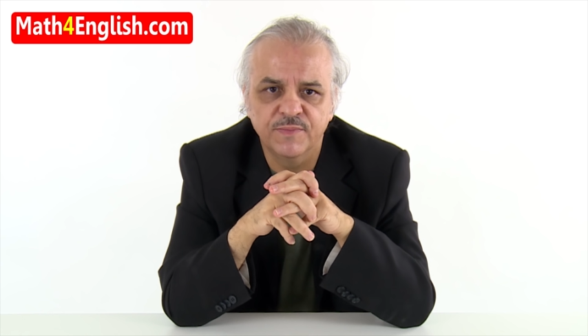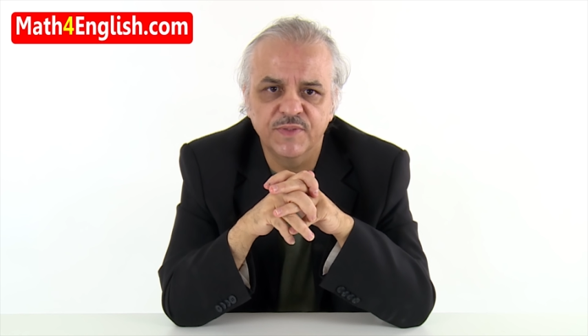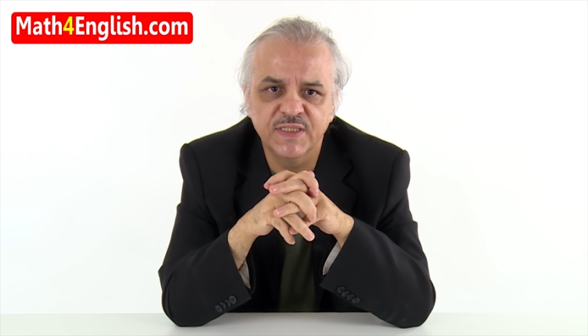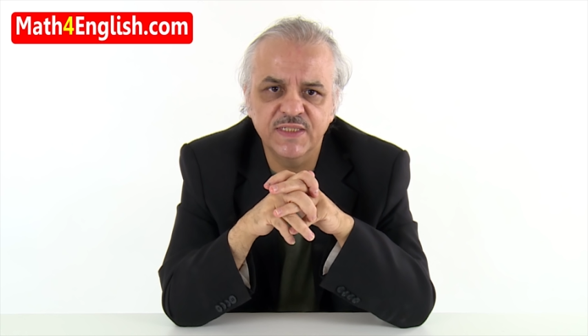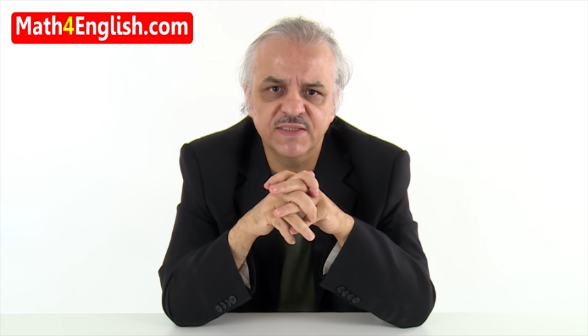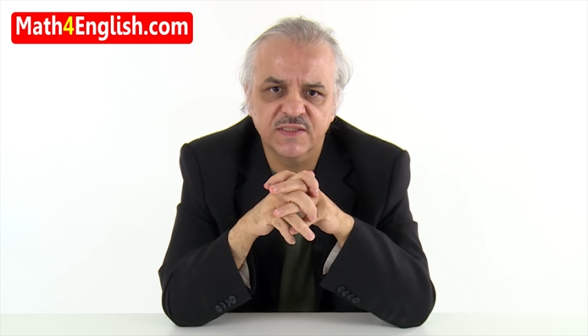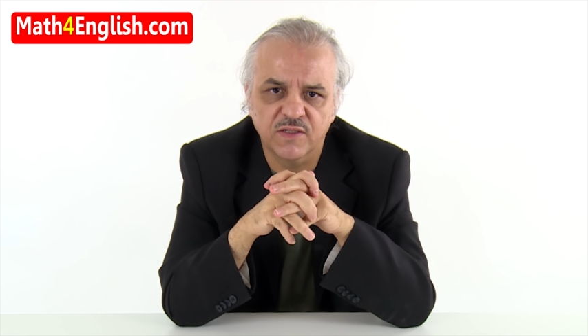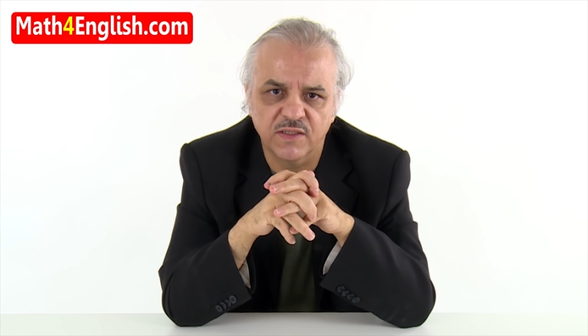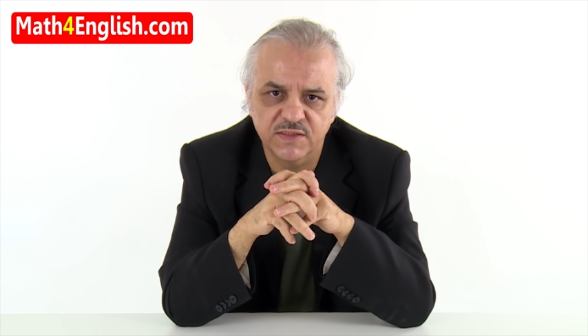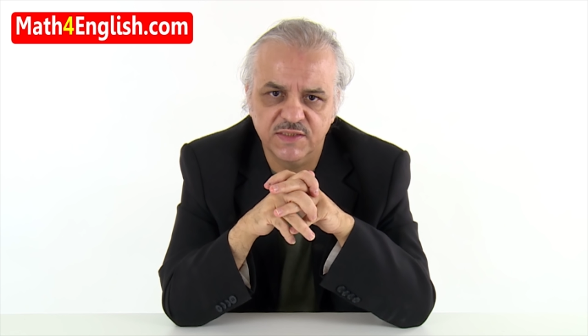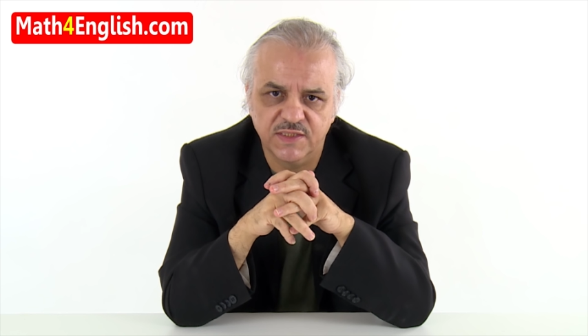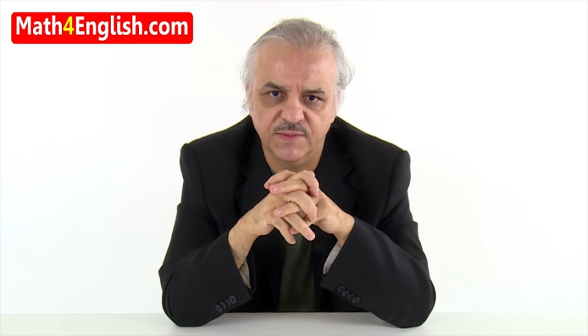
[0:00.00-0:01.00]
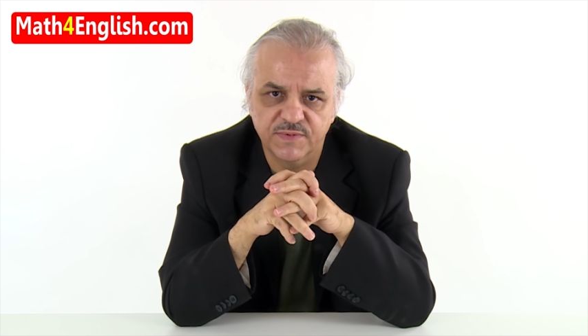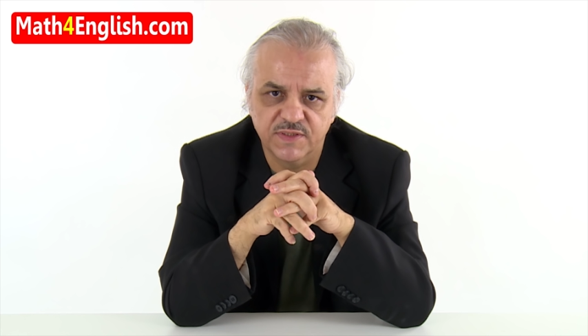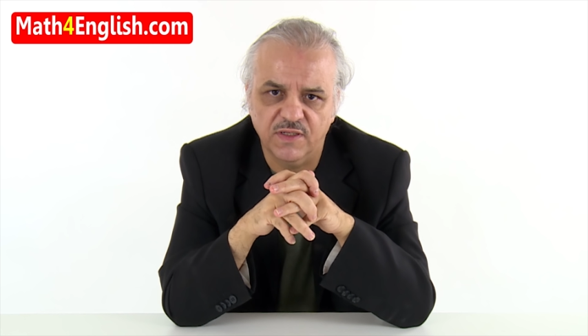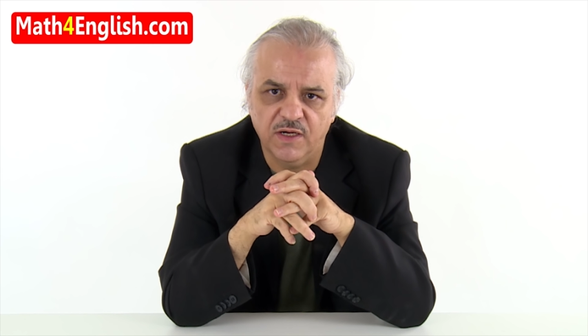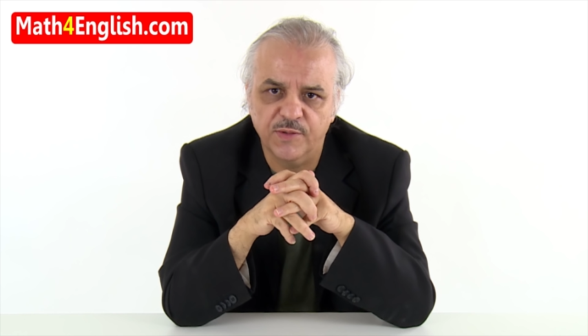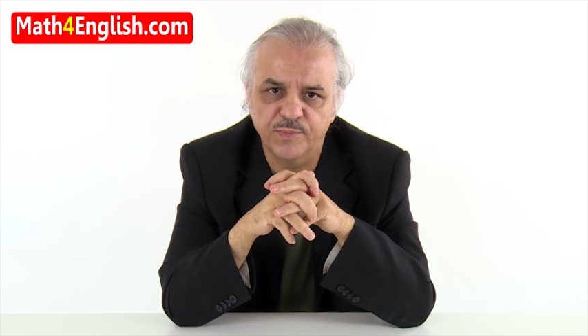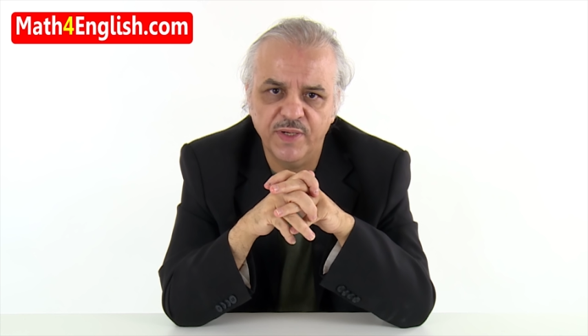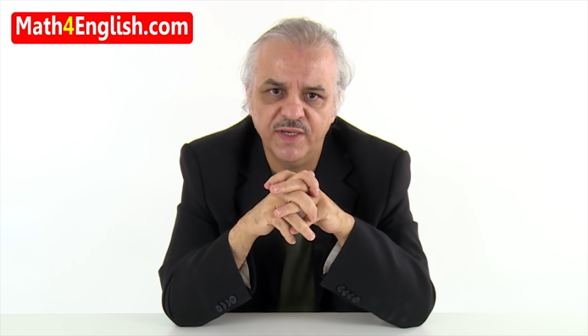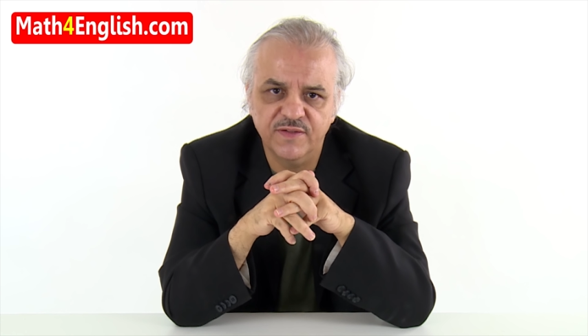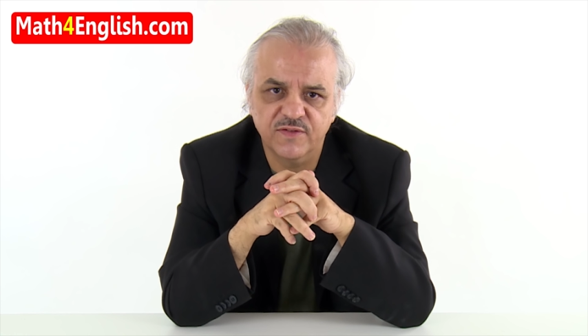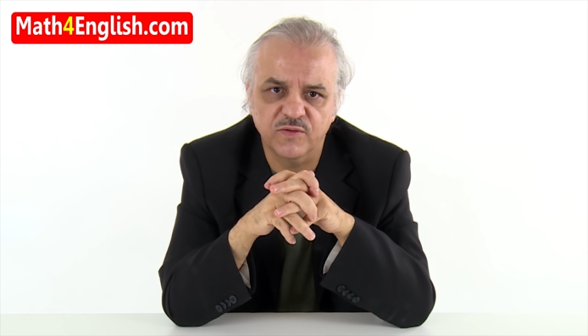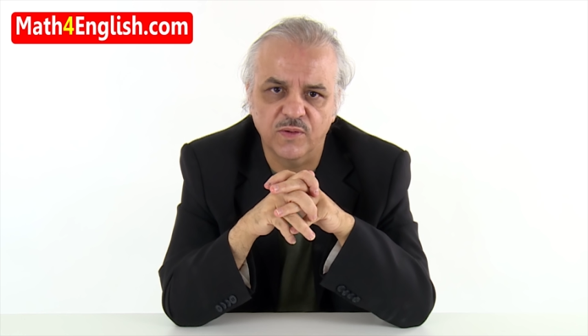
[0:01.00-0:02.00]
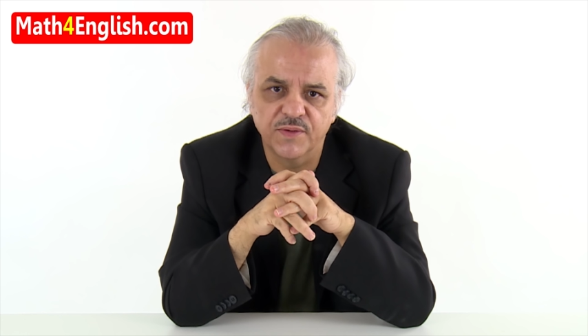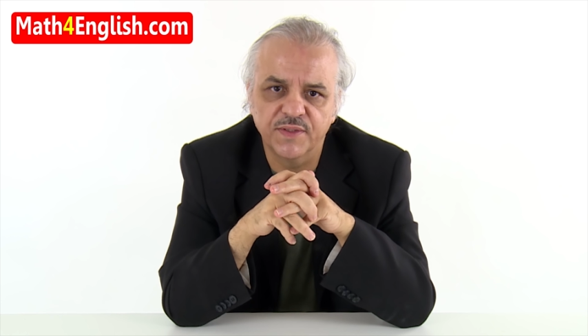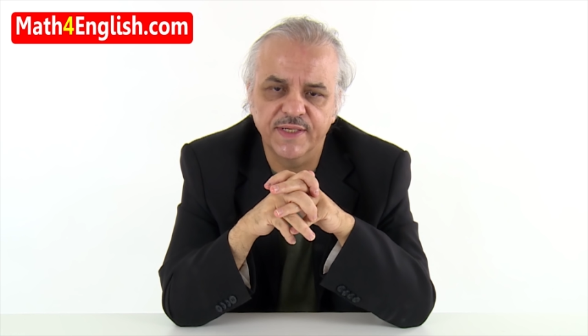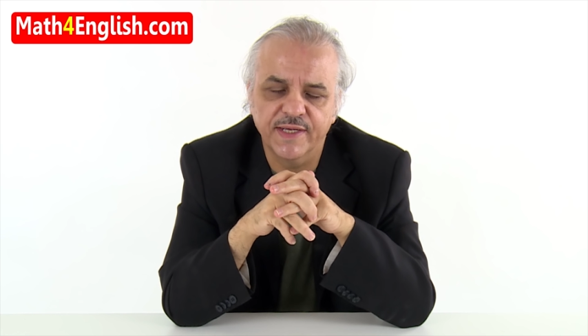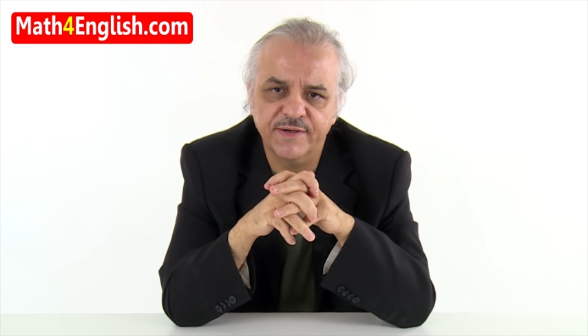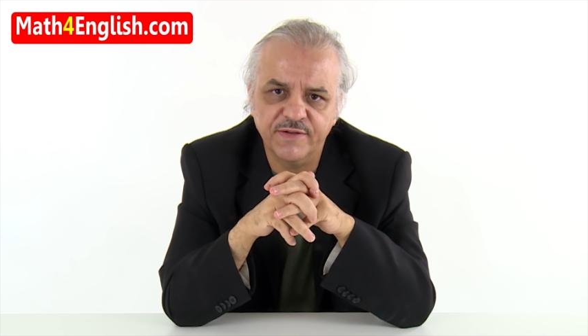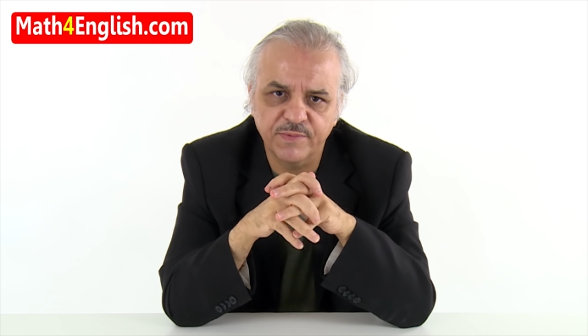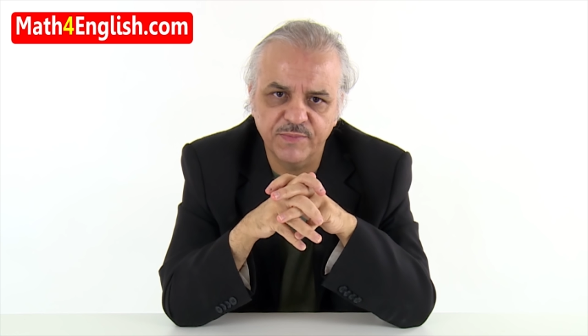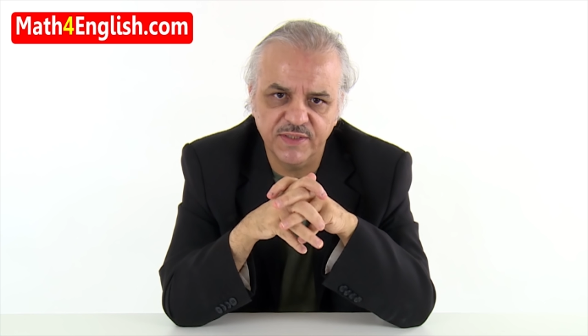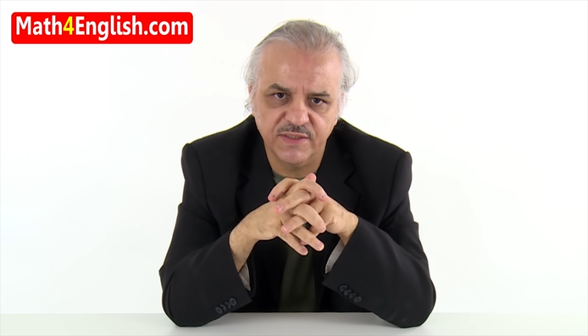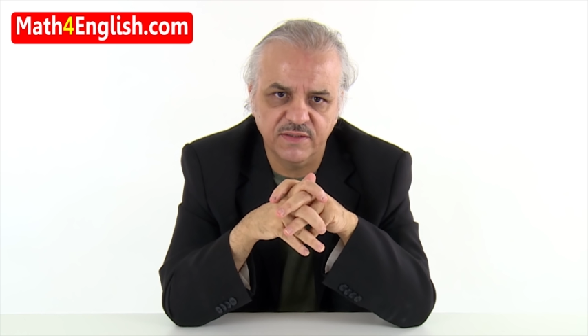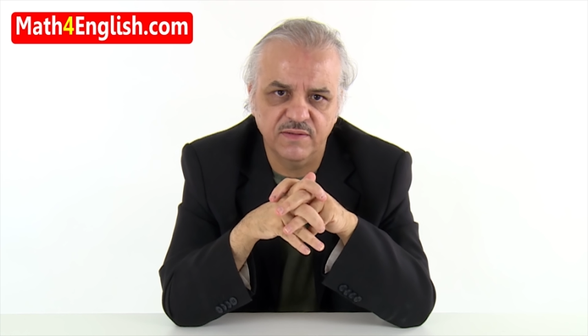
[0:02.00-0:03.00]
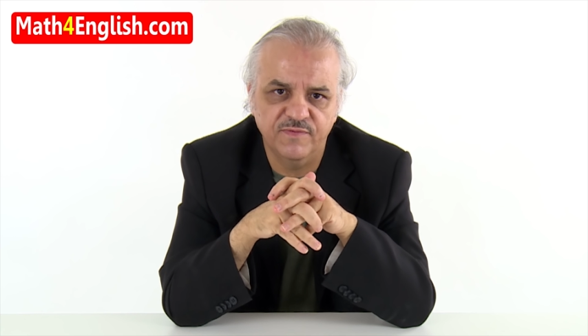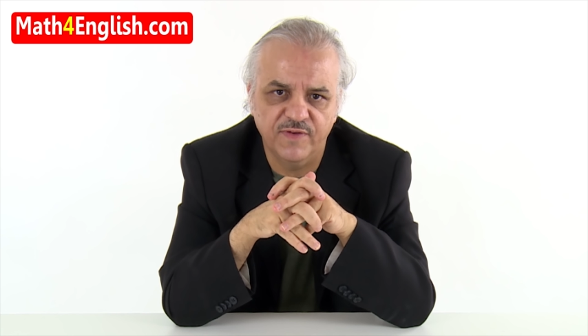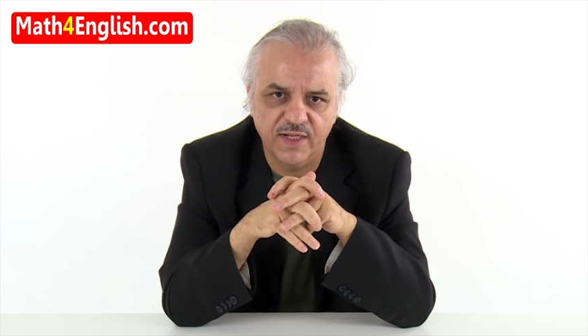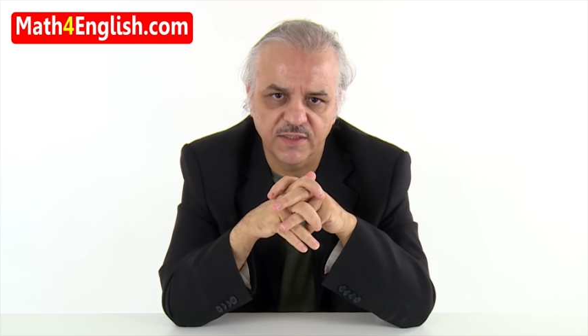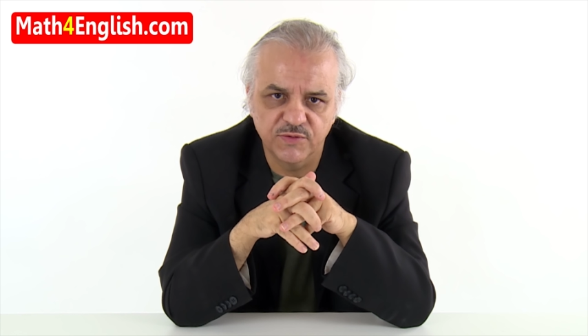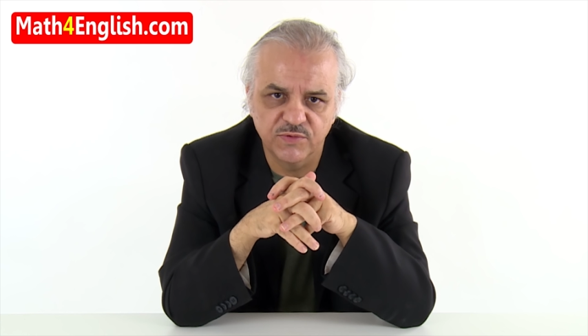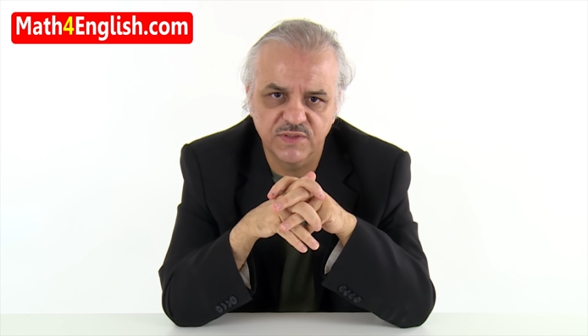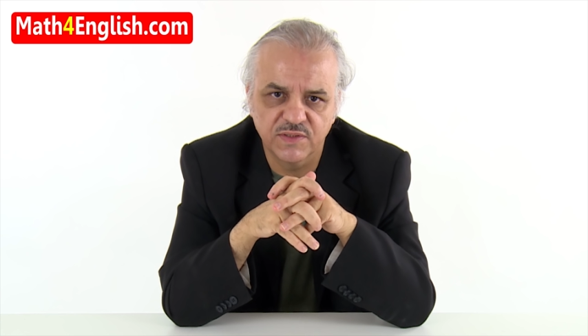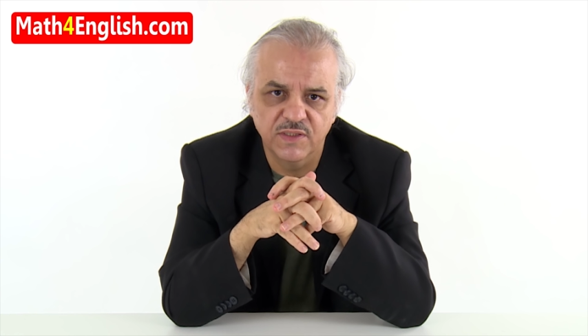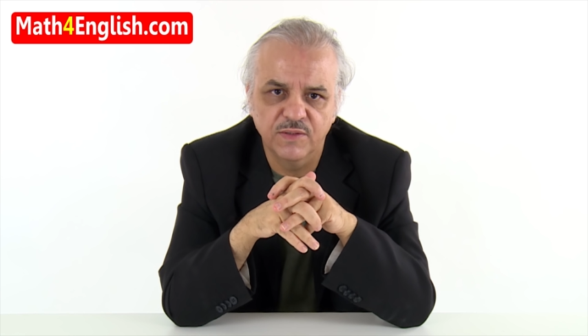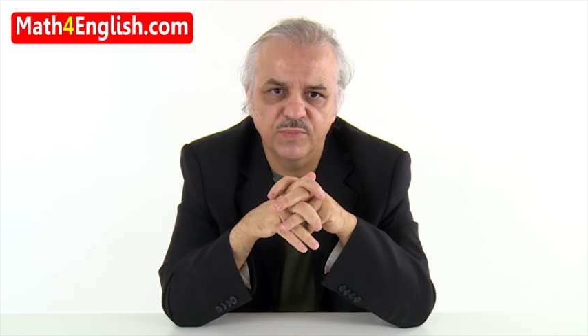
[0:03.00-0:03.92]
These concepts are based on the arithmetical values